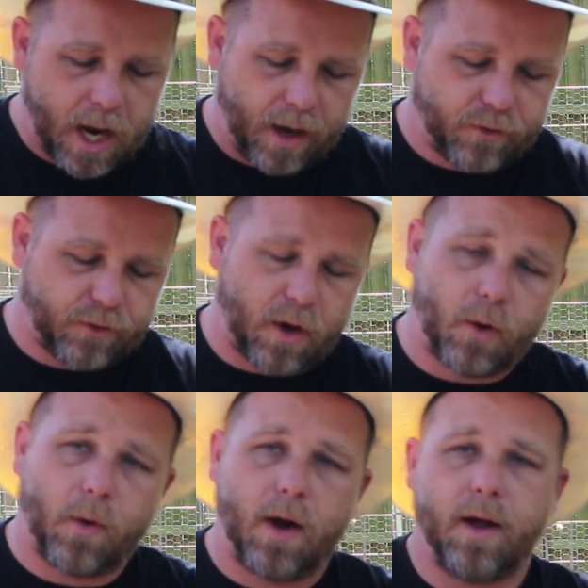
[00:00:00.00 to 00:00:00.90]
And
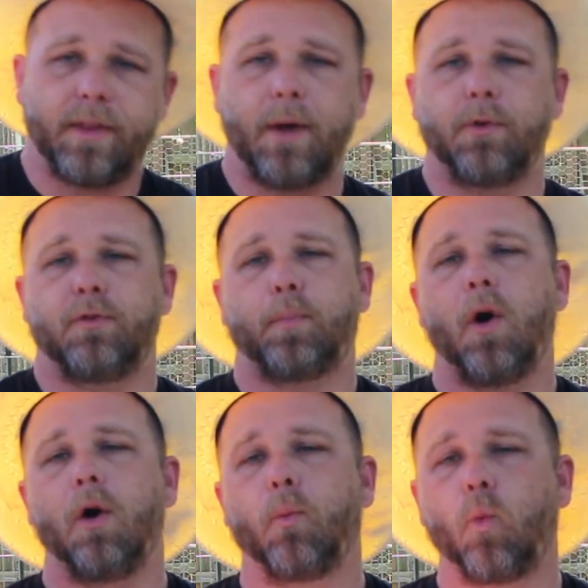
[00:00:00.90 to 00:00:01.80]
so that was
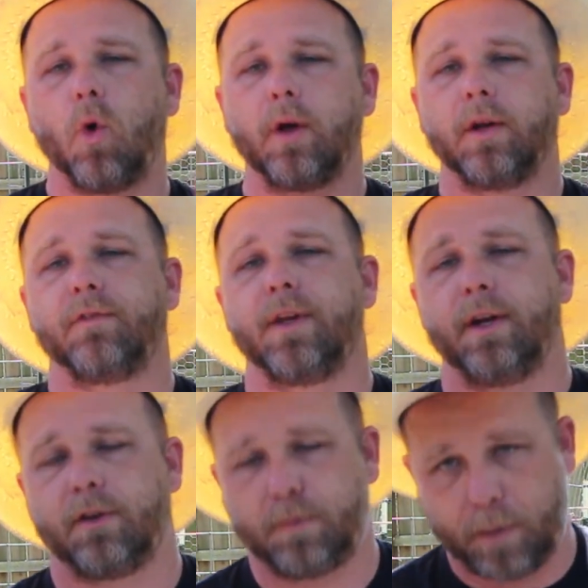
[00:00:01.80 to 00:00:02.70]
part one of the
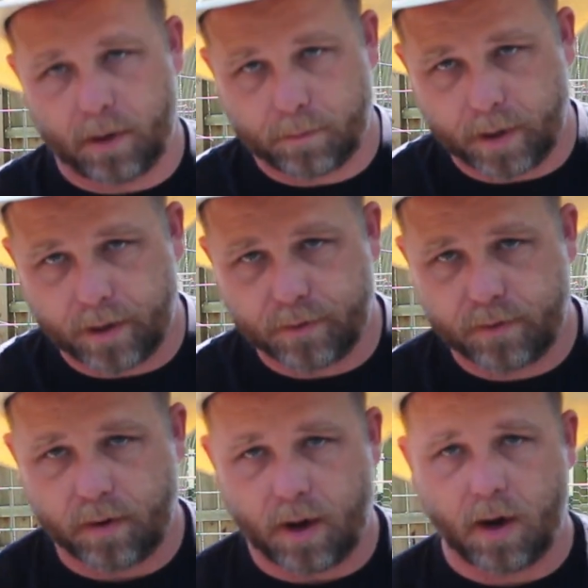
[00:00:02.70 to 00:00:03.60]

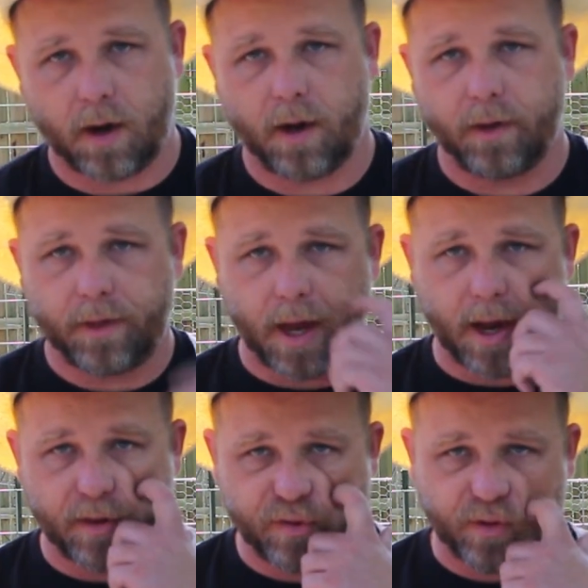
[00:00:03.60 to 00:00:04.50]
experiment
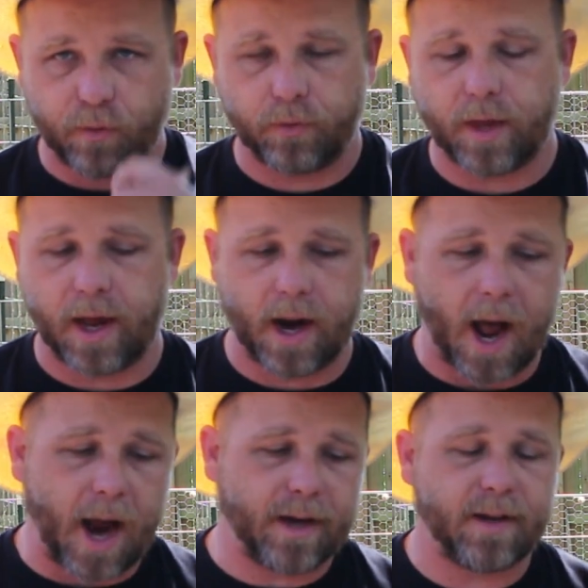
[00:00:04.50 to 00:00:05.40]
that
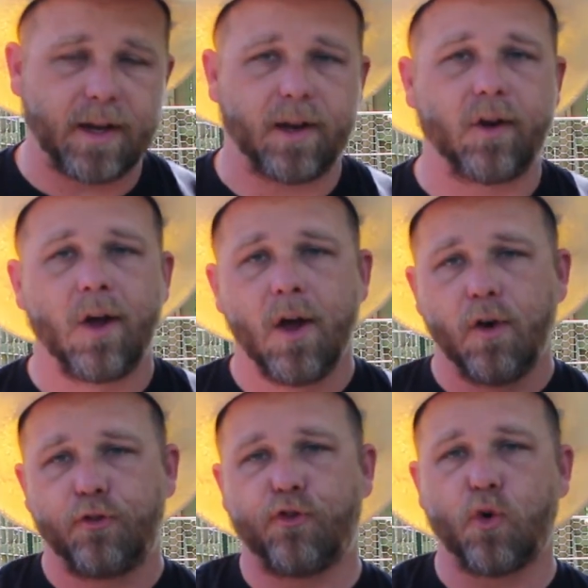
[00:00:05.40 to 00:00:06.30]
I did
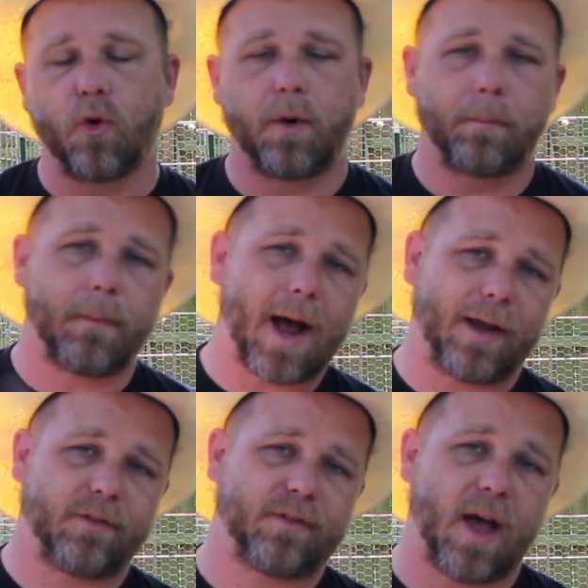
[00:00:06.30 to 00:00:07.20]
for
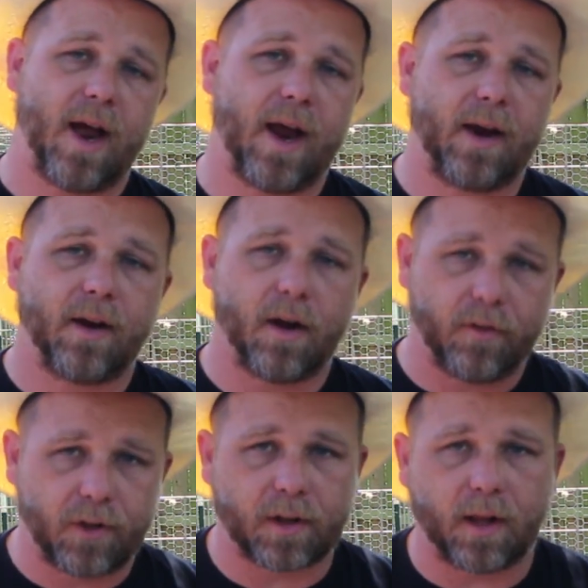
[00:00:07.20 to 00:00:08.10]
my side
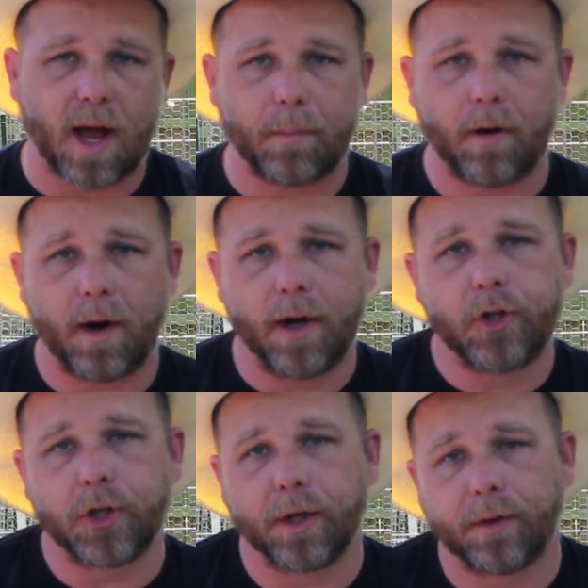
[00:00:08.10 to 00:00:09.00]
of the
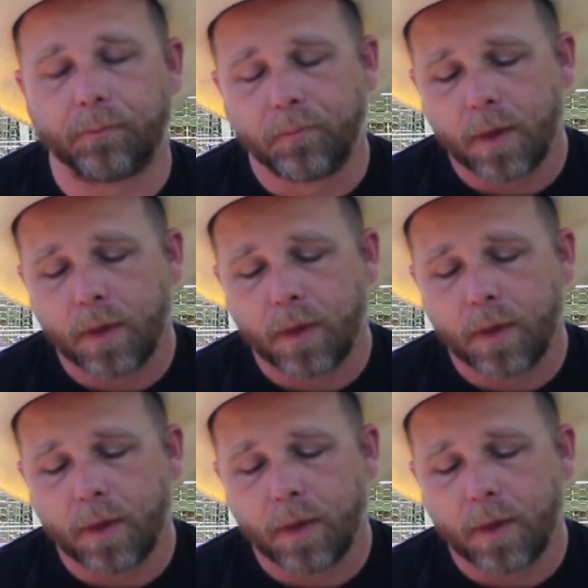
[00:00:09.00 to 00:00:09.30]
collaboration.